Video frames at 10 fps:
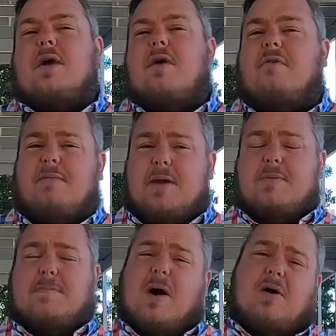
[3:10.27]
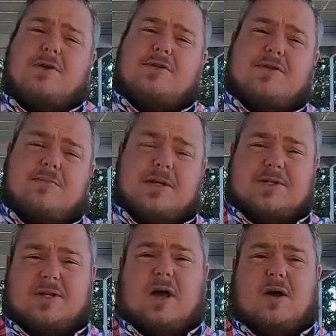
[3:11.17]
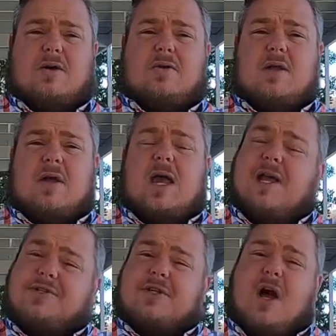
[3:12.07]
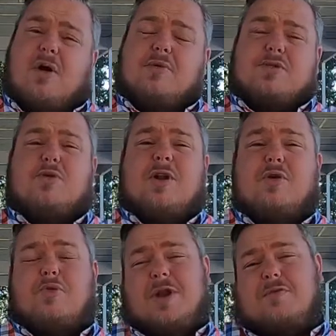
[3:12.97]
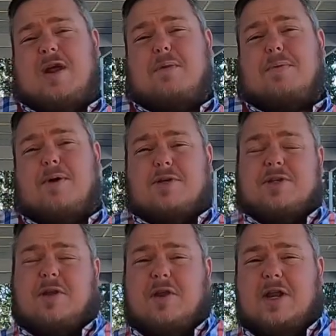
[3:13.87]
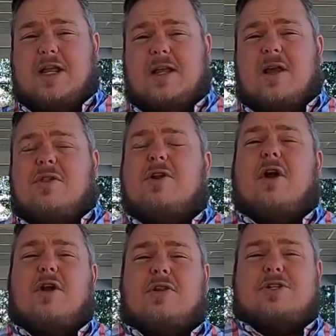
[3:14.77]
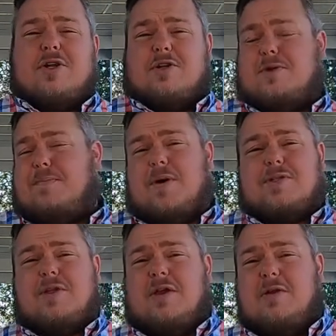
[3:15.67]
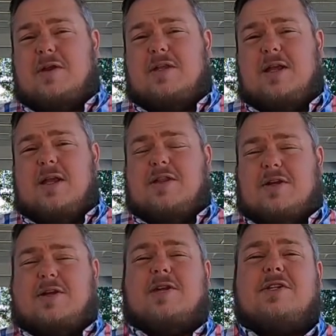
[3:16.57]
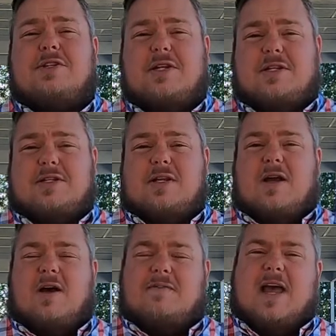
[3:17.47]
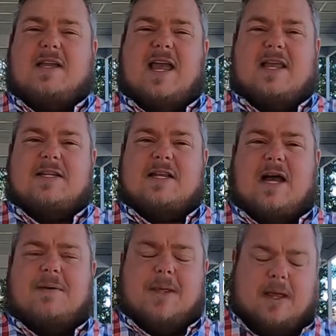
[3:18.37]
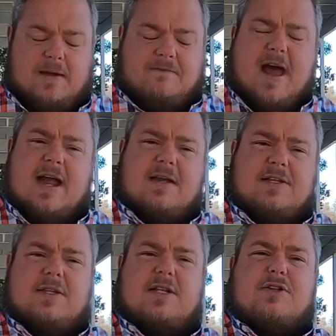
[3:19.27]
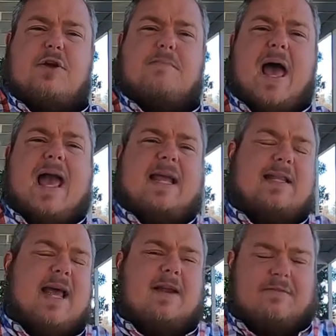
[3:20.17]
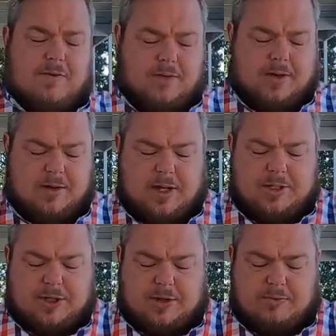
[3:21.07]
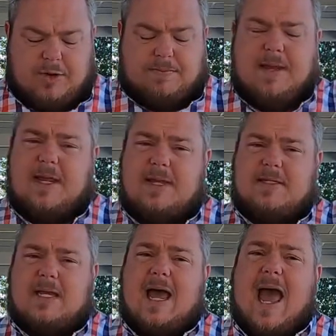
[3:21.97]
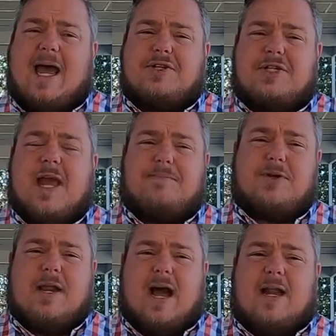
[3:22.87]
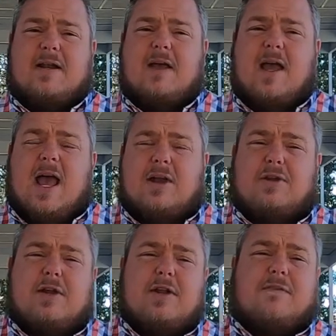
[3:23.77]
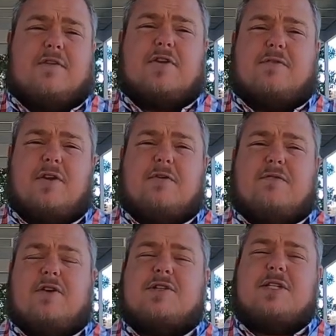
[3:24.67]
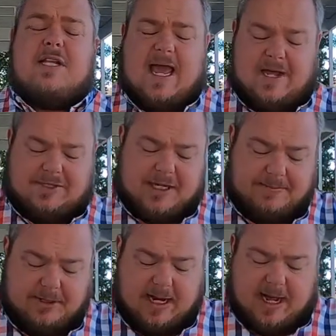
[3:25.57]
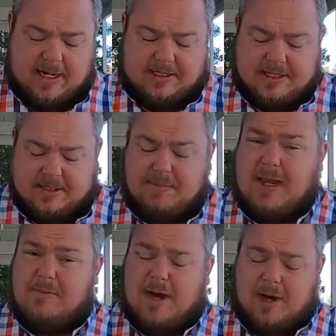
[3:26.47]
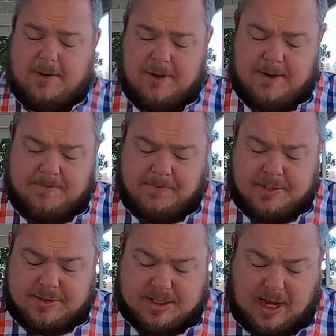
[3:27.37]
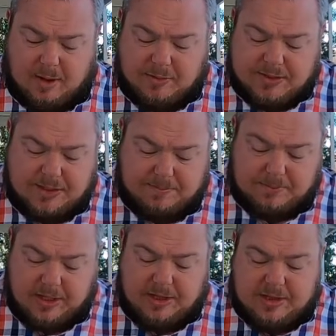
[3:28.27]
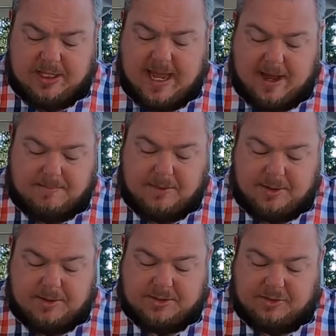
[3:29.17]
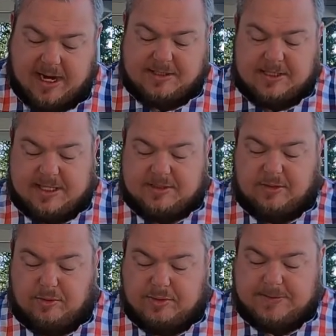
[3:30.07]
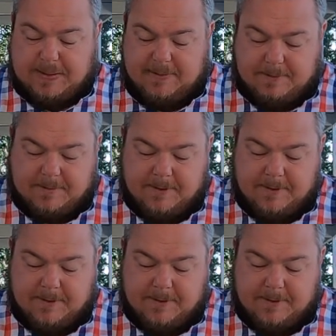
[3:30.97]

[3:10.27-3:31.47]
Remember, Paul used to be Saul, and Saul was one who went around persecuting the early church, who persecuted the Christians of that day and time. In fact, let's look back at that, if you will. Turn with me to Acts chapter 9 and look at the first few verses in Acts chapter 9. It says, Meanwhile, Saul was still breathing out murderous threats against the Lord's people.